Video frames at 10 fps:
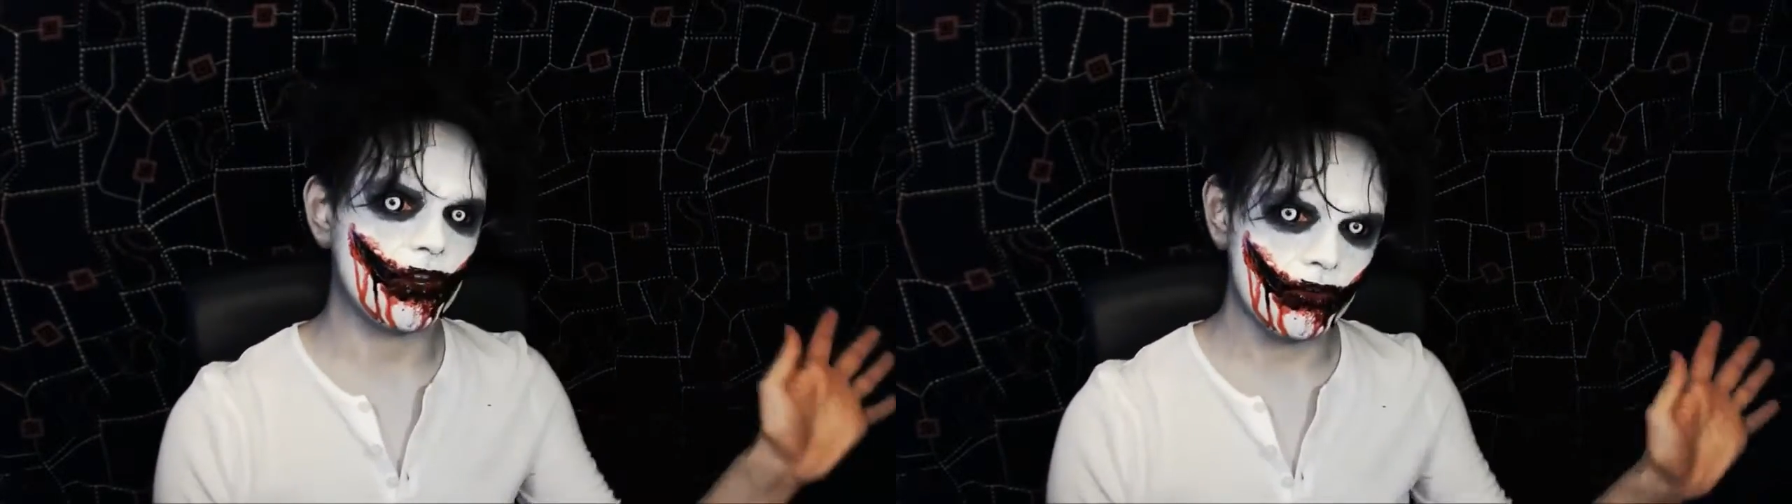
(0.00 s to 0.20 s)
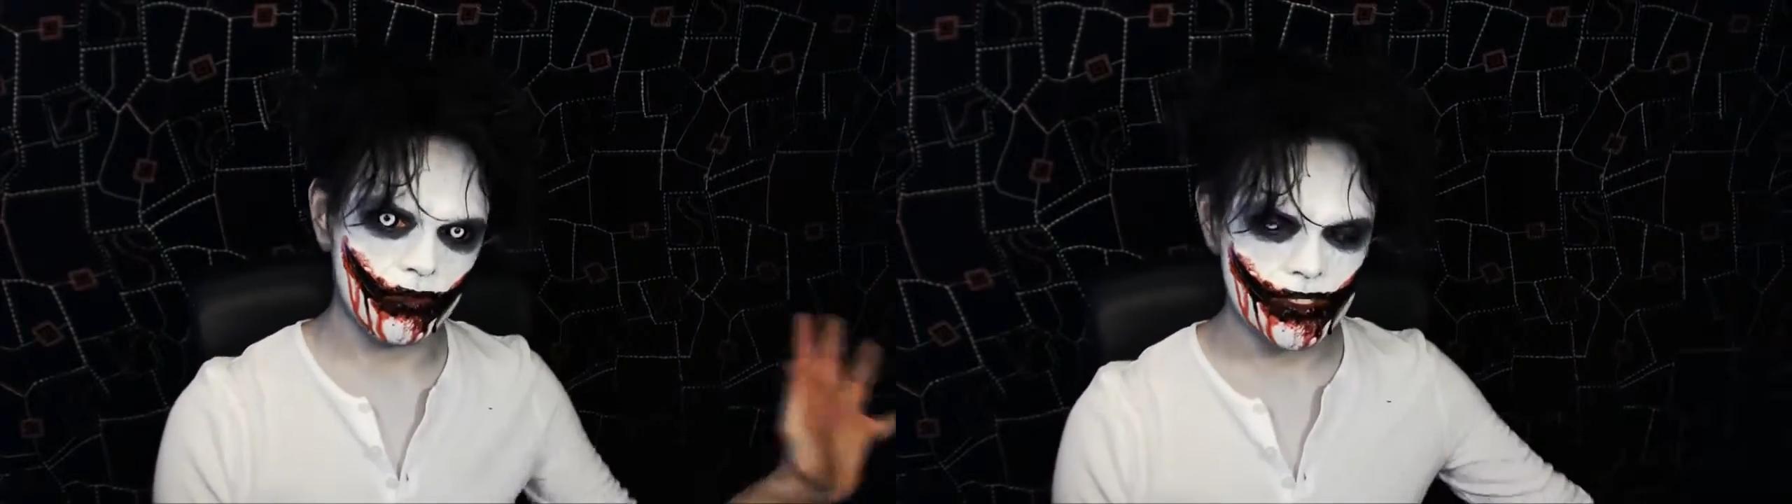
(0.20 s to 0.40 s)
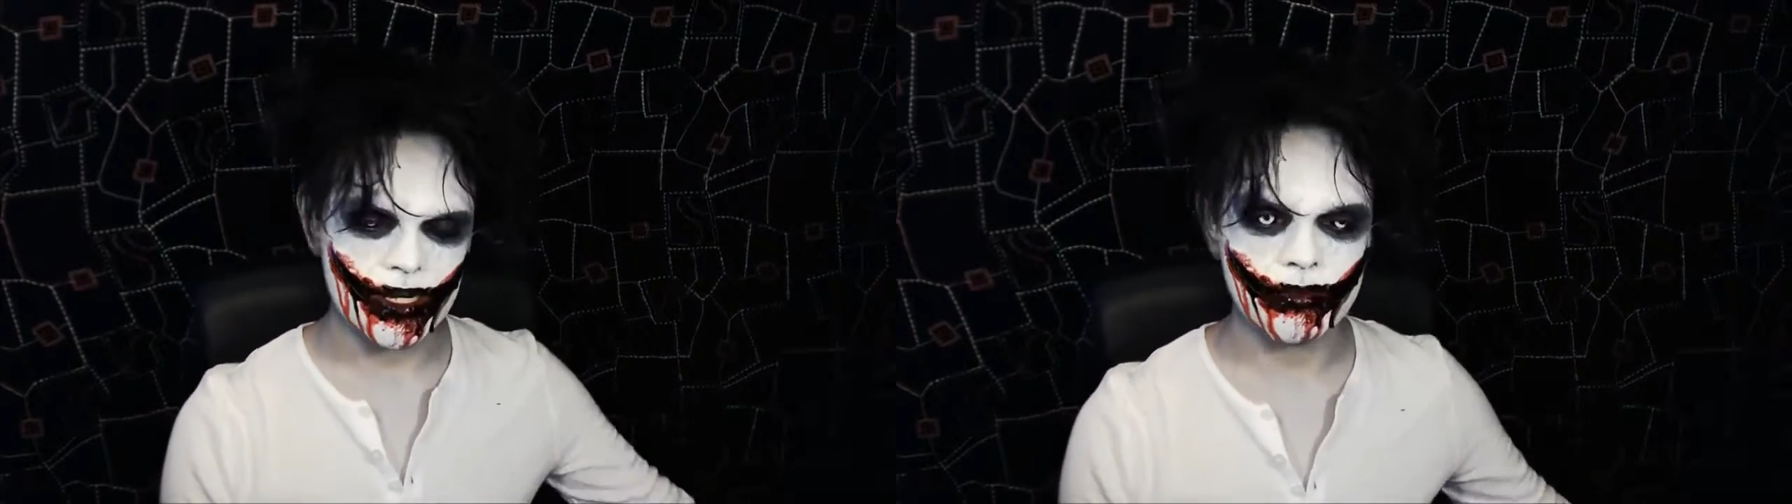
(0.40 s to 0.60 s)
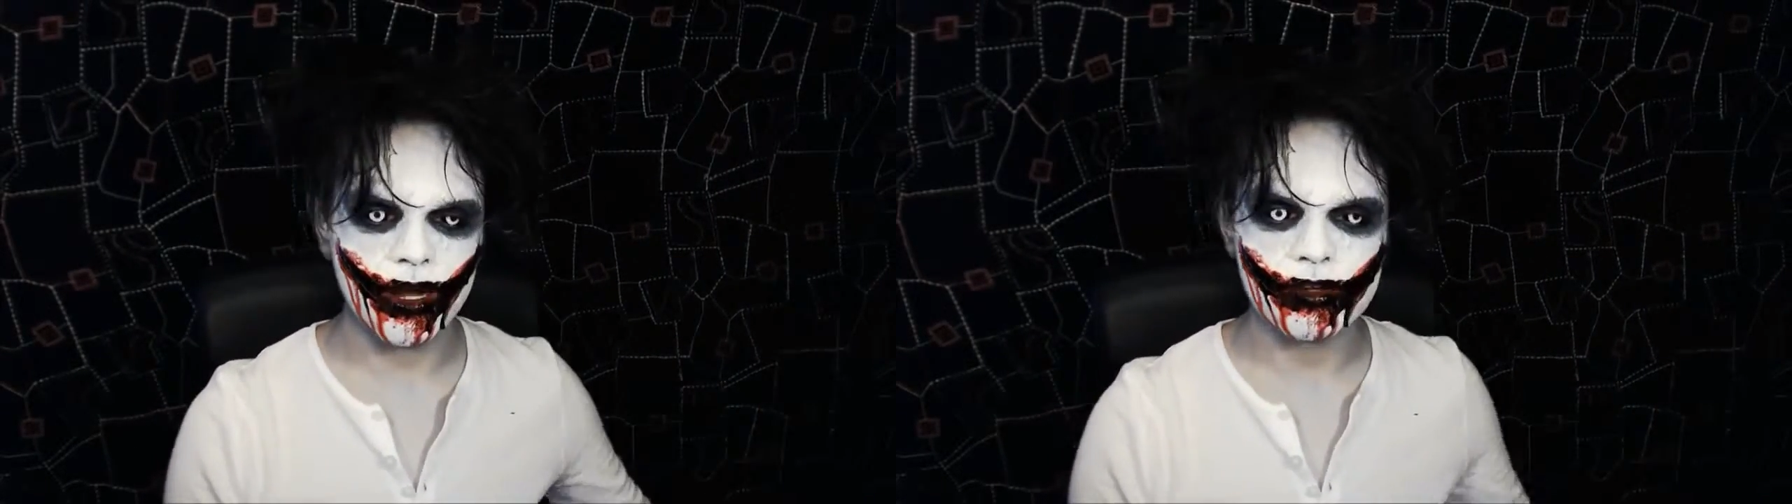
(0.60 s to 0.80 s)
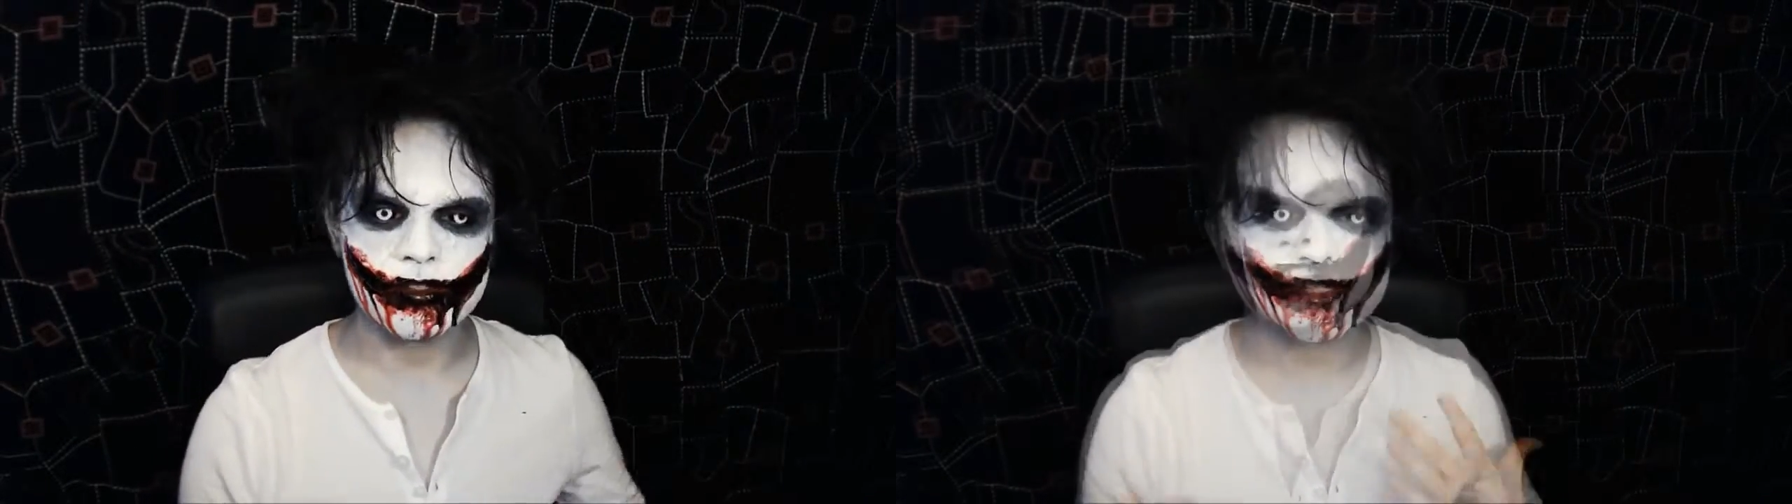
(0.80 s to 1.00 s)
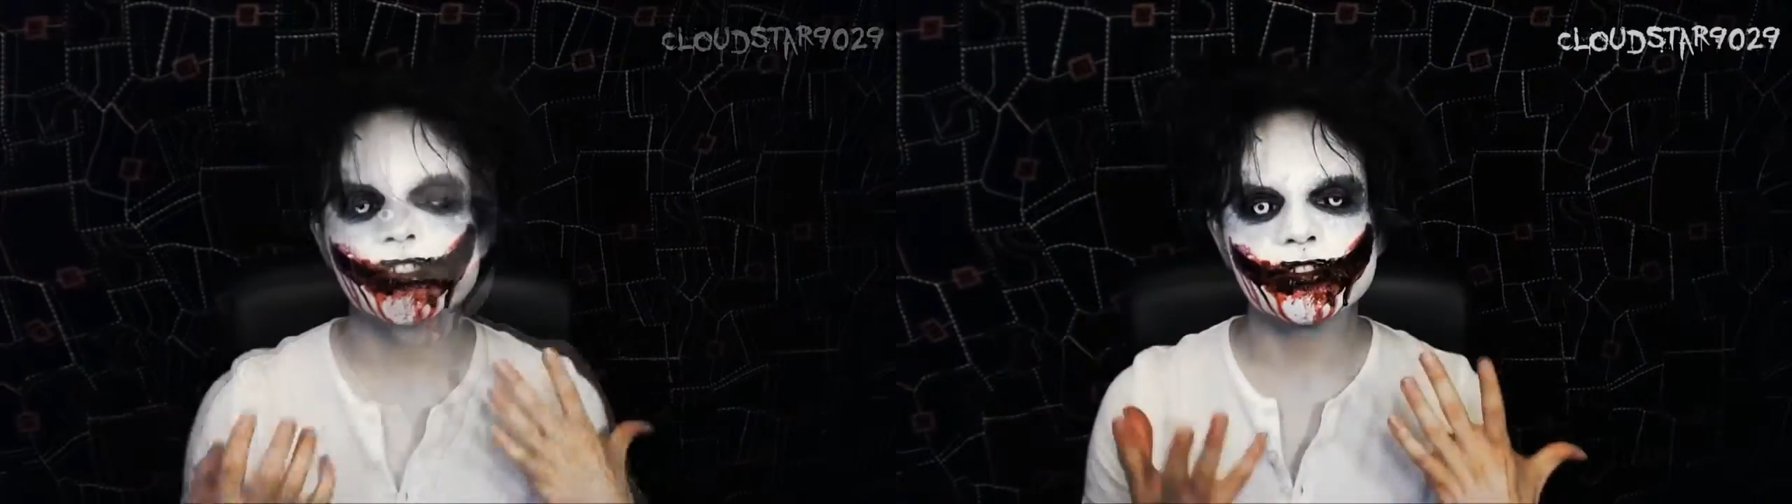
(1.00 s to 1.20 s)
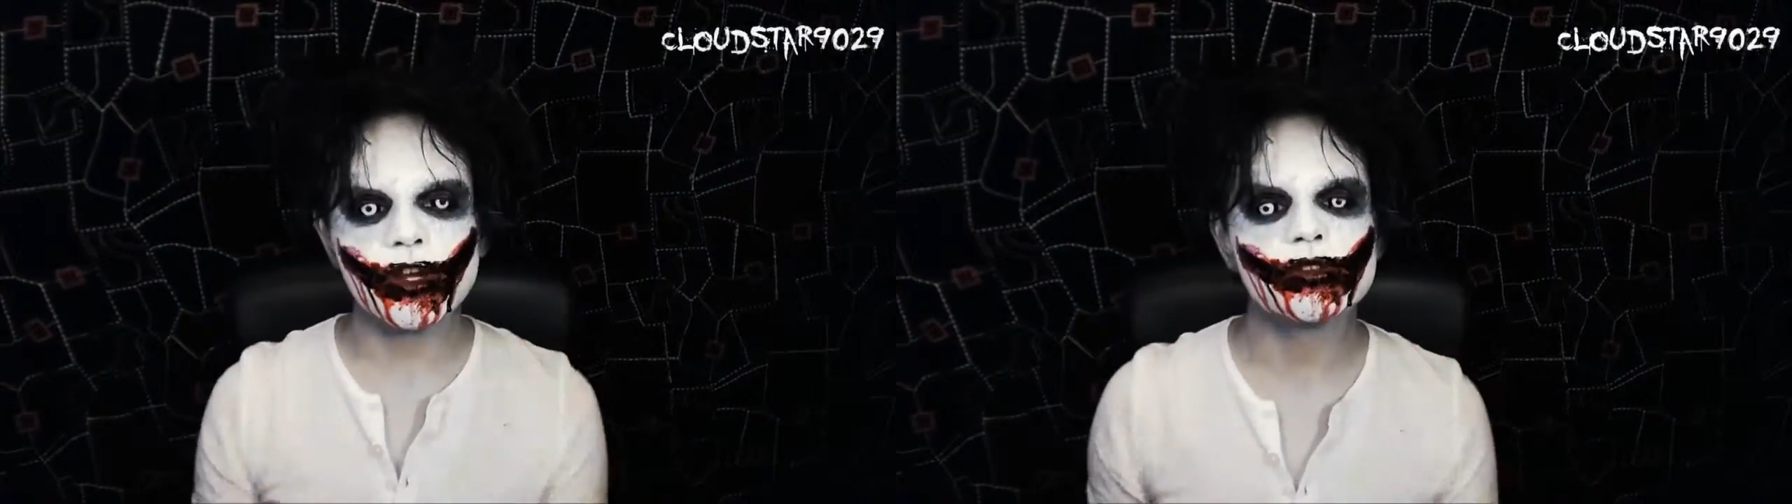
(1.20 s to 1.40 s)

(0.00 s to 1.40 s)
I've done obviously in the past.